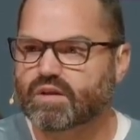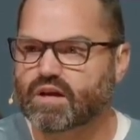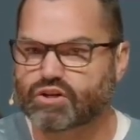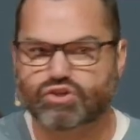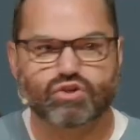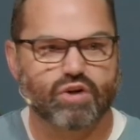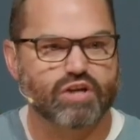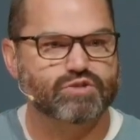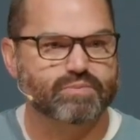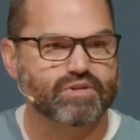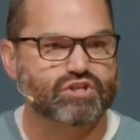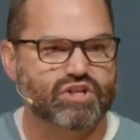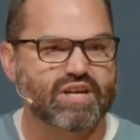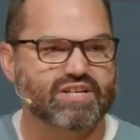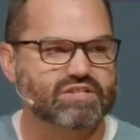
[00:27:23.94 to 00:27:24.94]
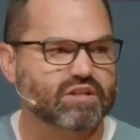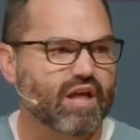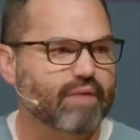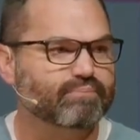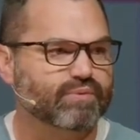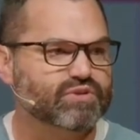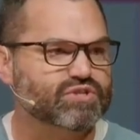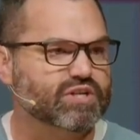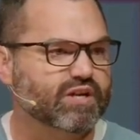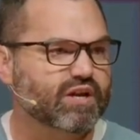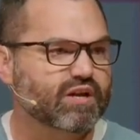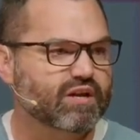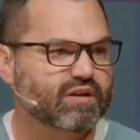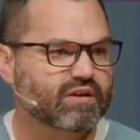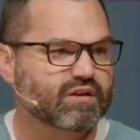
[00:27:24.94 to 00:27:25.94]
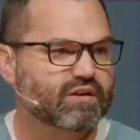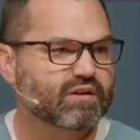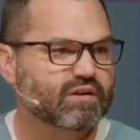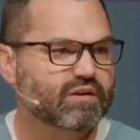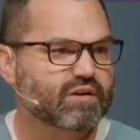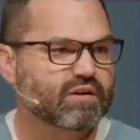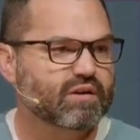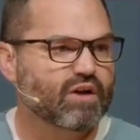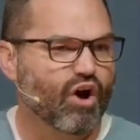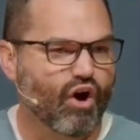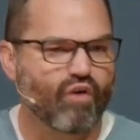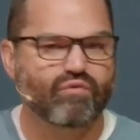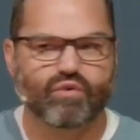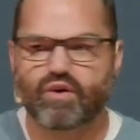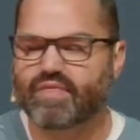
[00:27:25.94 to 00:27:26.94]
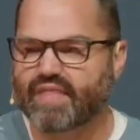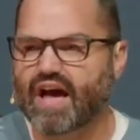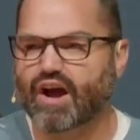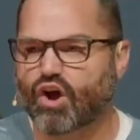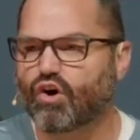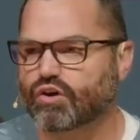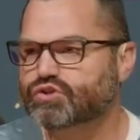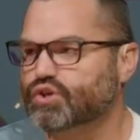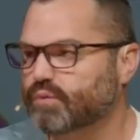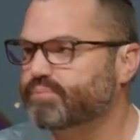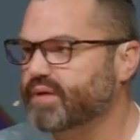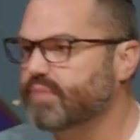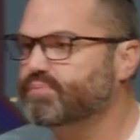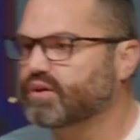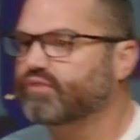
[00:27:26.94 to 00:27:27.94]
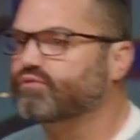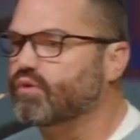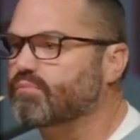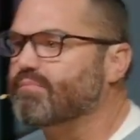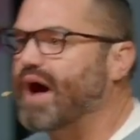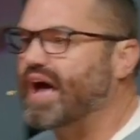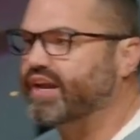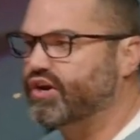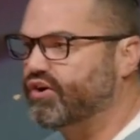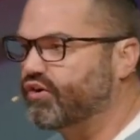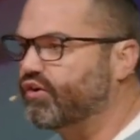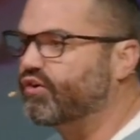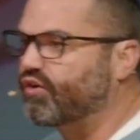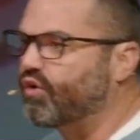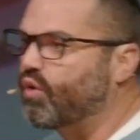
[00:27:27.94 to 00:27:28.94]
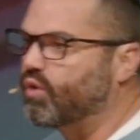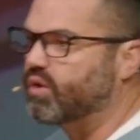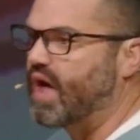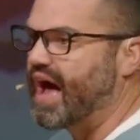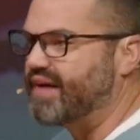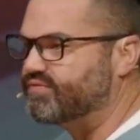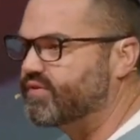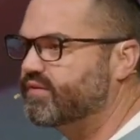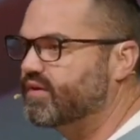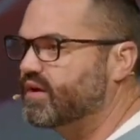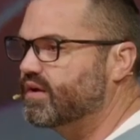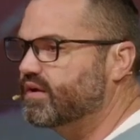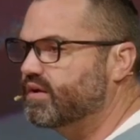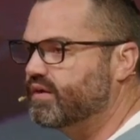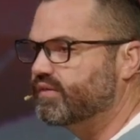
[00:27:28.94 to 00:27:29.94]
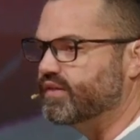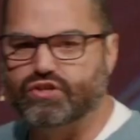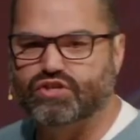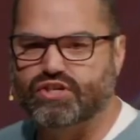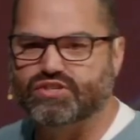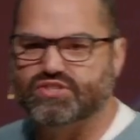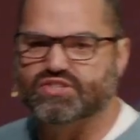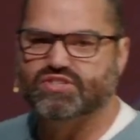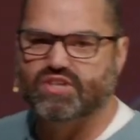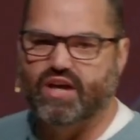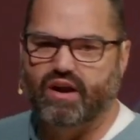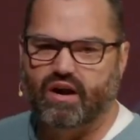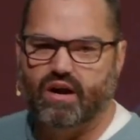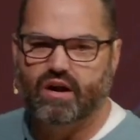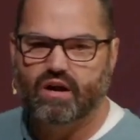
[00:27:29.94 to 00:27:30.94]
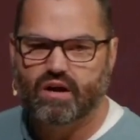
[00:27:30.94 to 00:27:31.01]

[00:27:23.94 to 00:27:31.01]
And trust me, she has leprosy. Over in that culture, people have reminded her whole life that she's a sinner.